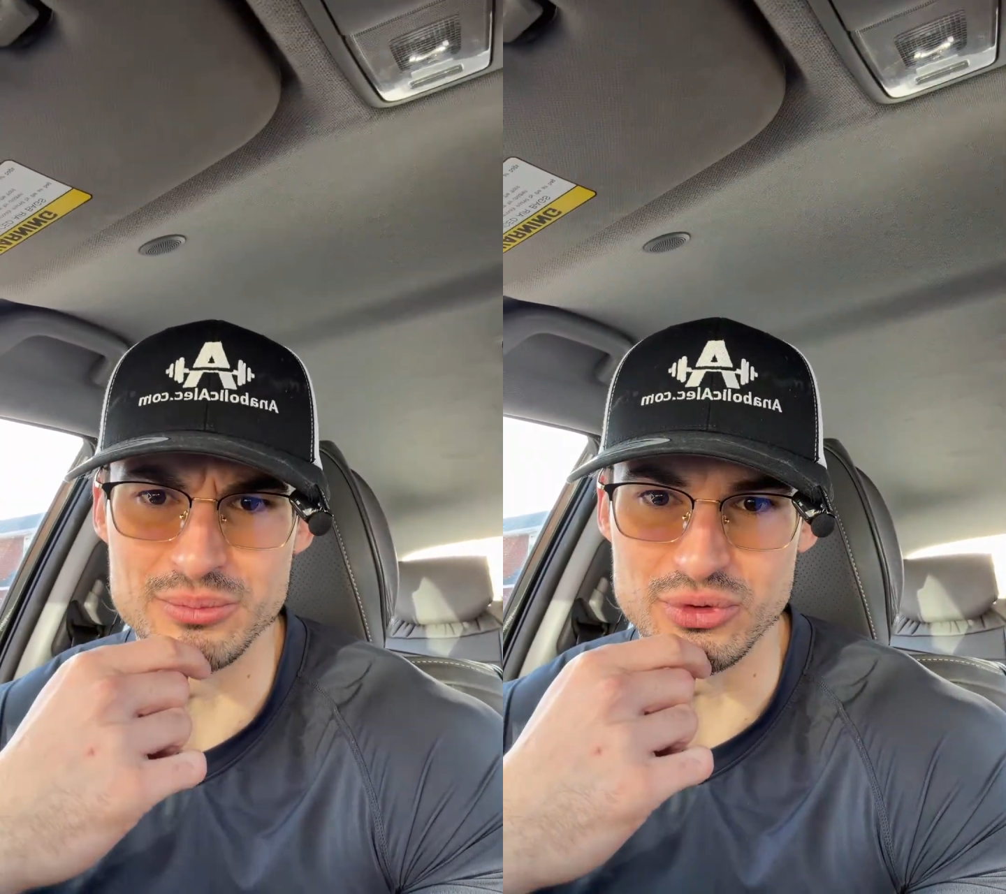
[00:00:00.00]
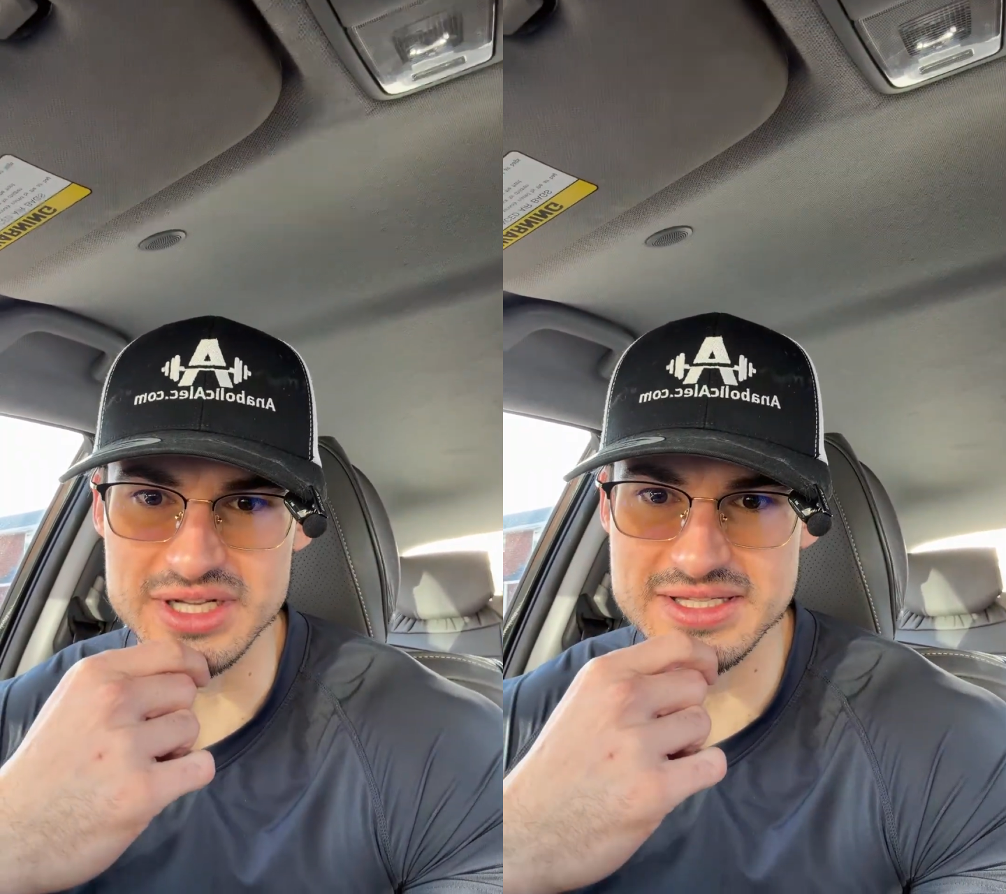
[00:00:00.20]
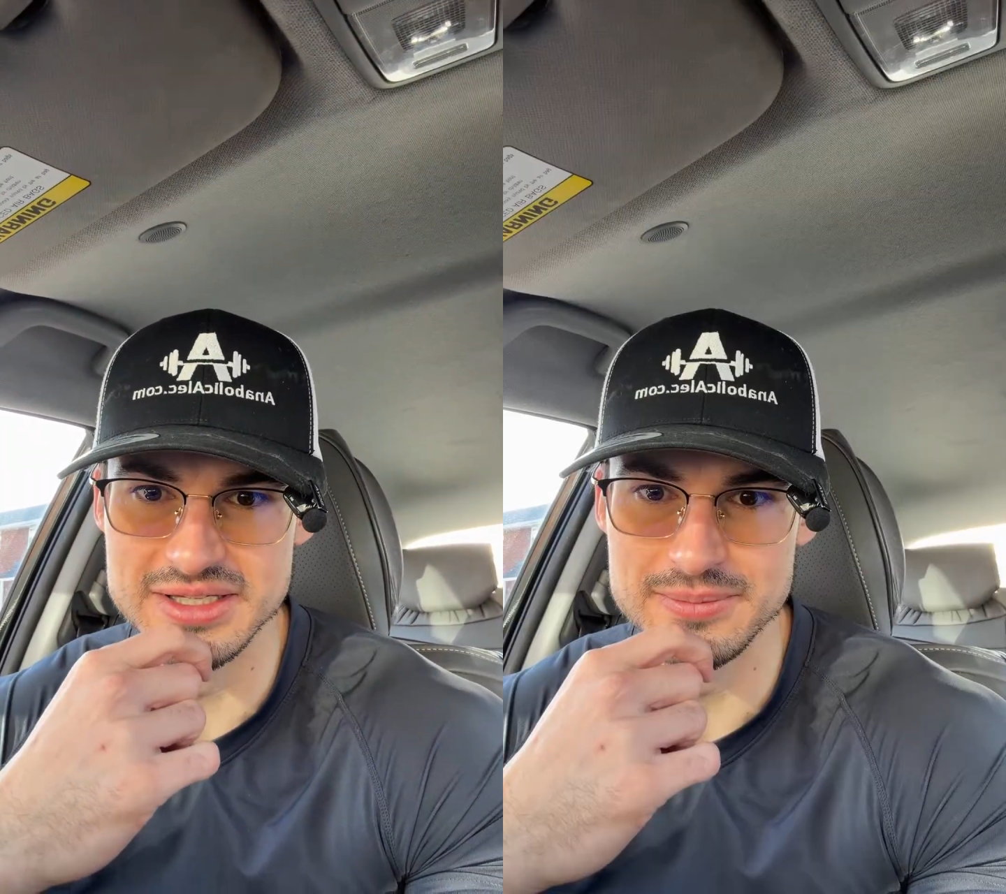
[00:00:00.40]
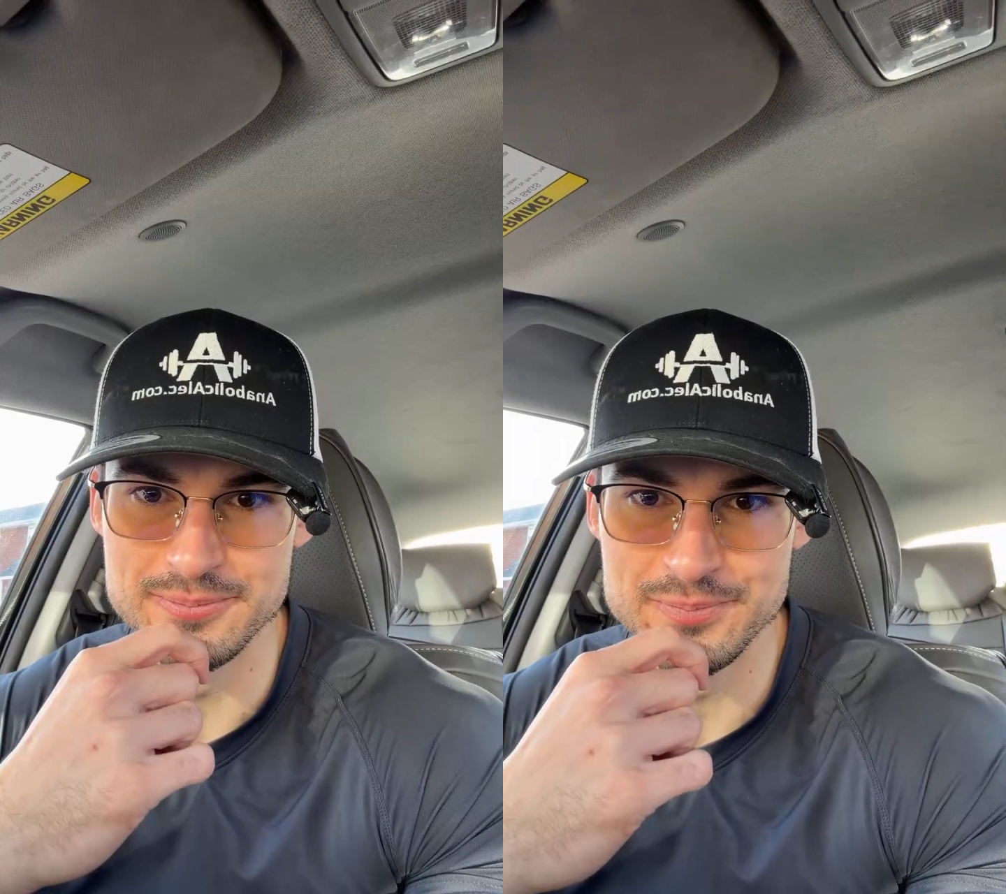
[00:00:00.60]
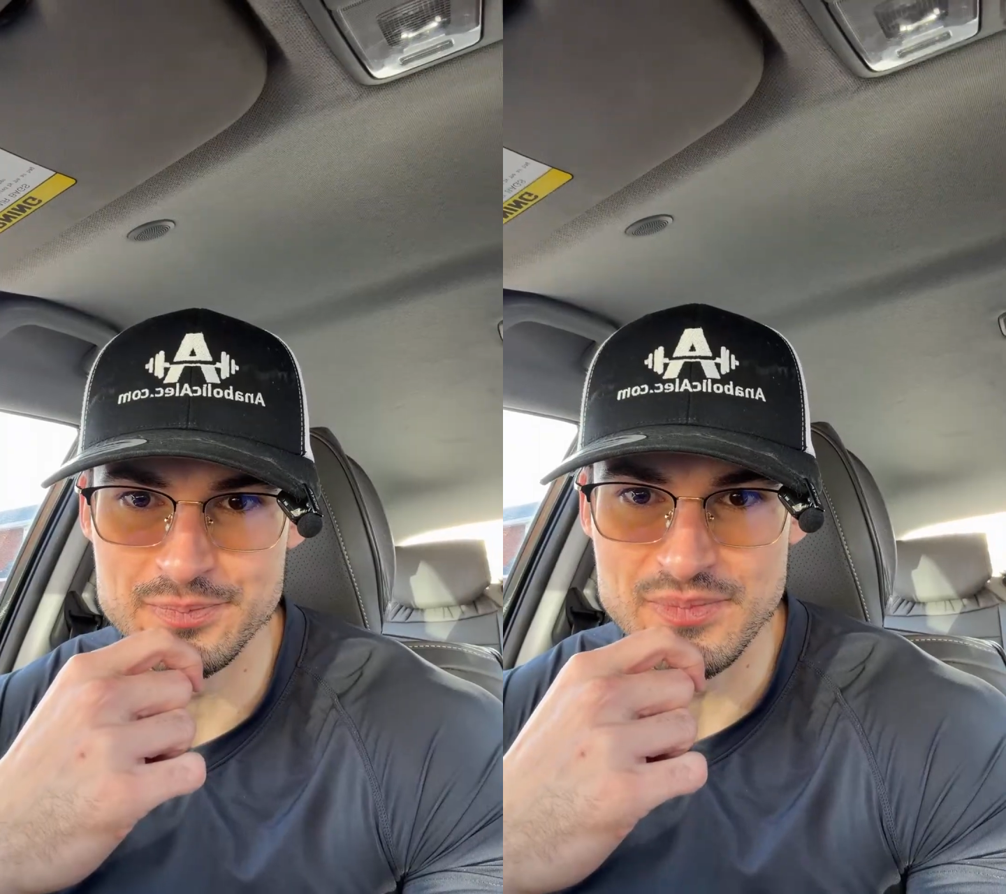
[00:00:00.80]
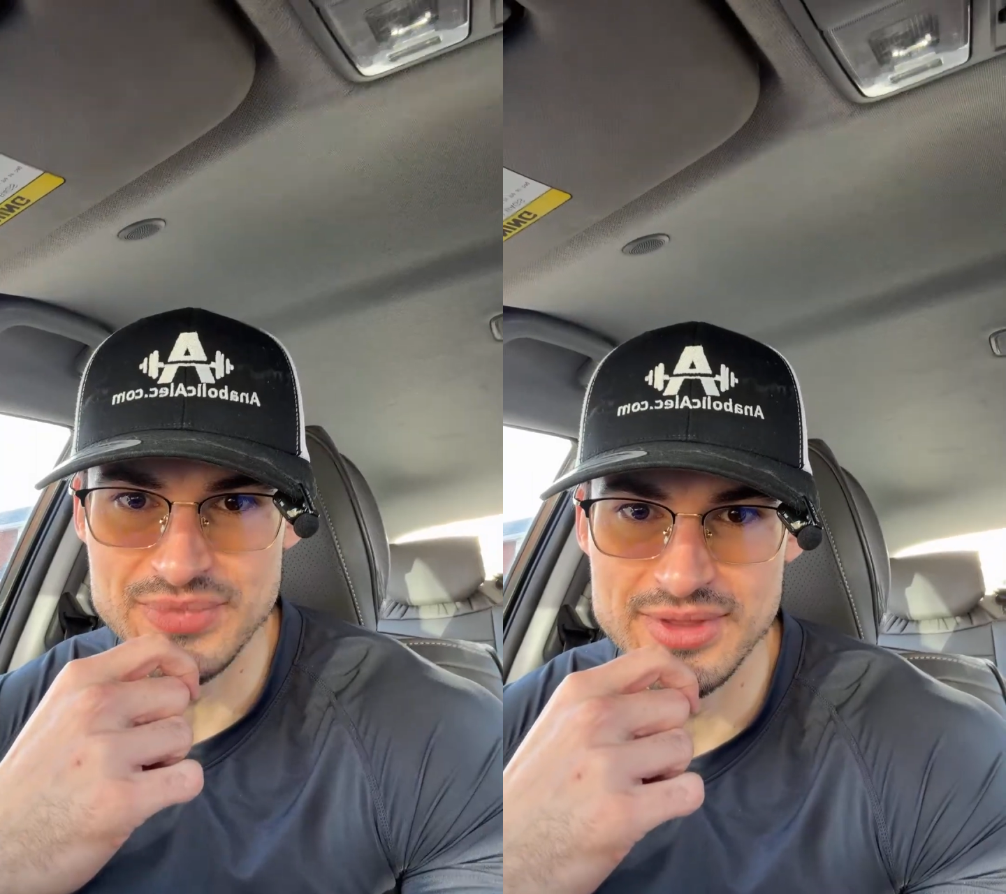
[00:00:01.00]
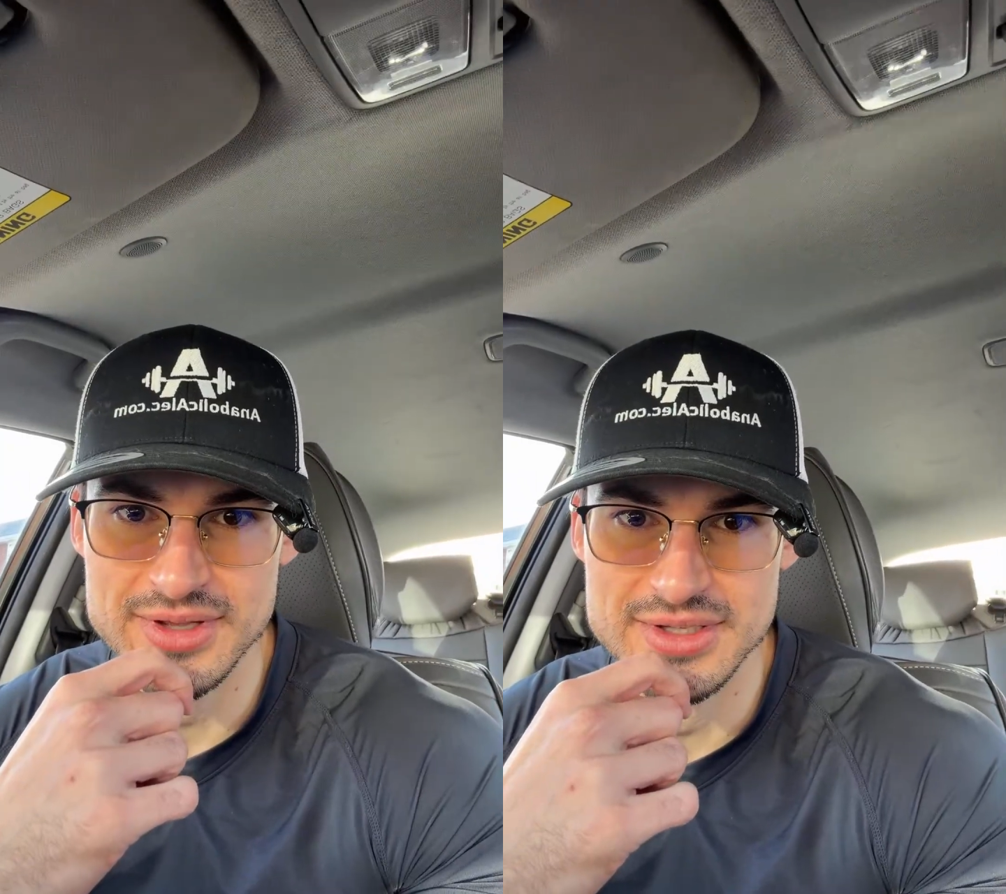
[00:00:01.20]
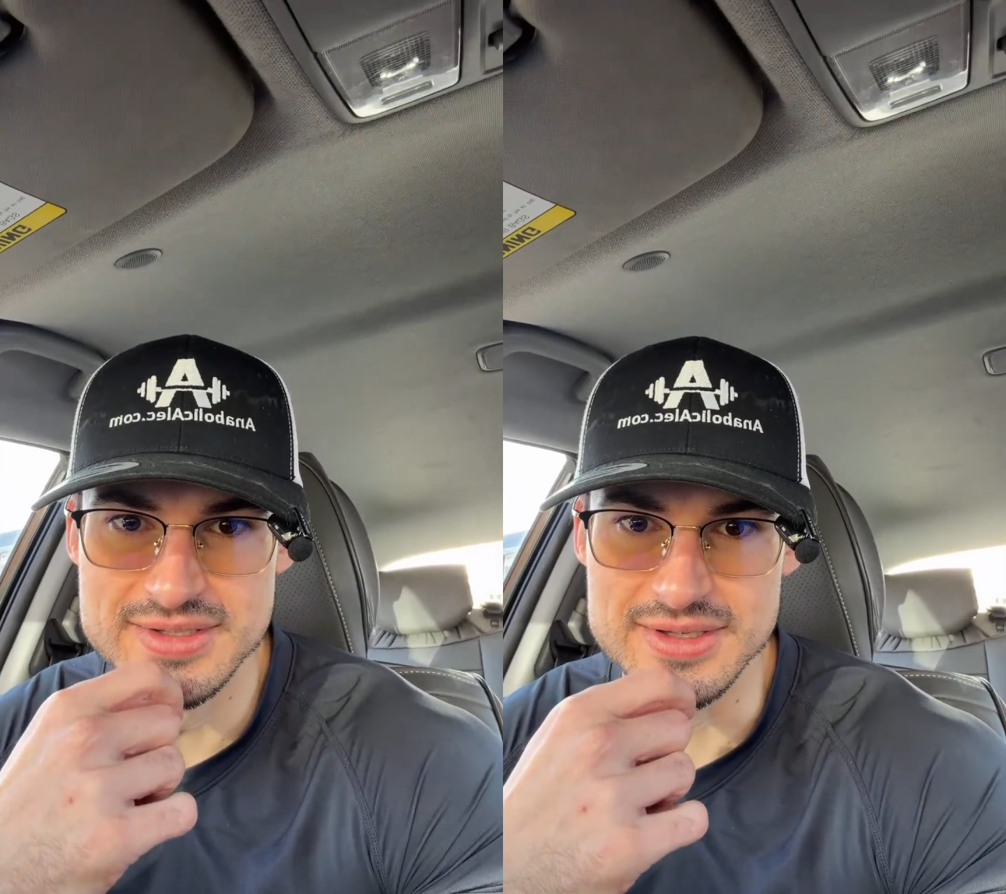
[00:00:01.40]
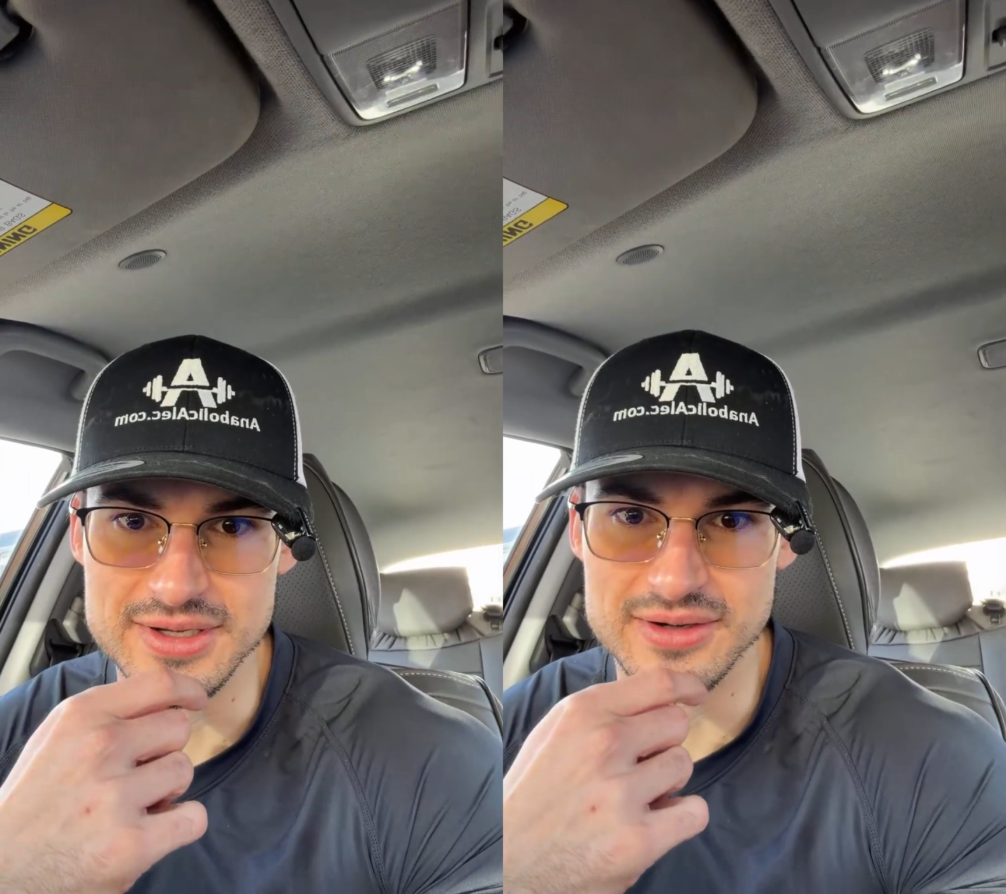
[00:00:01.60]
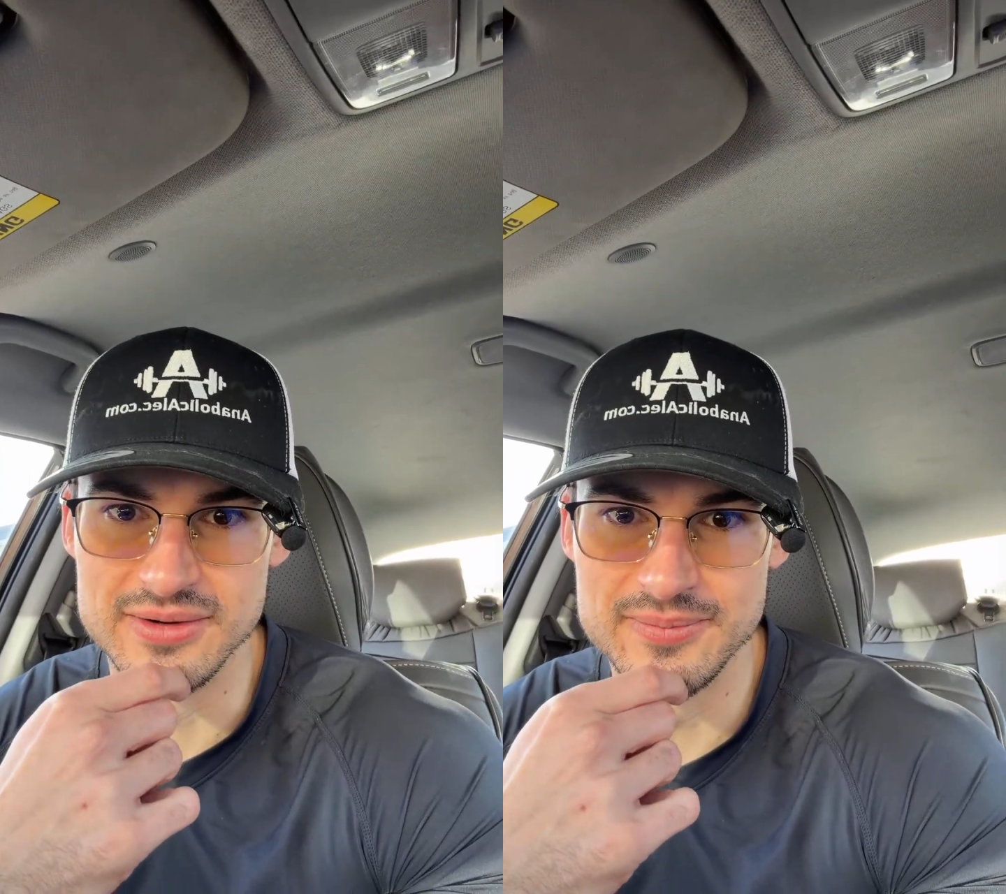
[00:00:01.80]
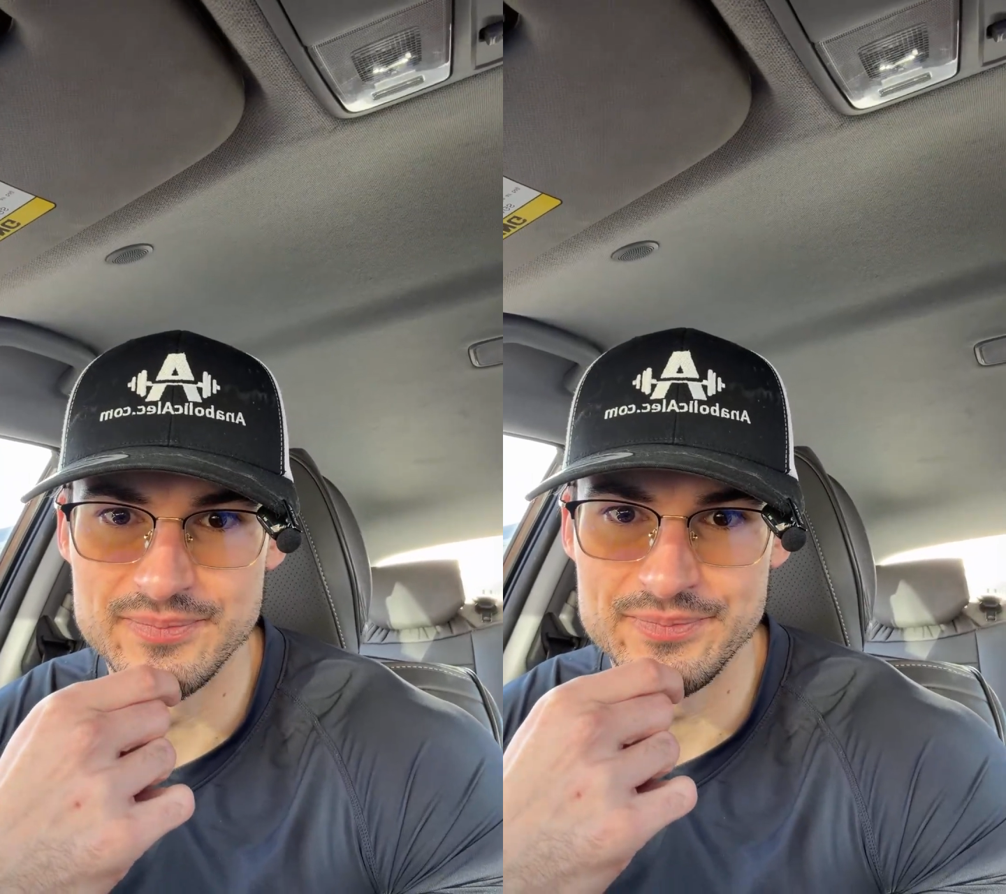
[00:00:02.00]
Presley. So,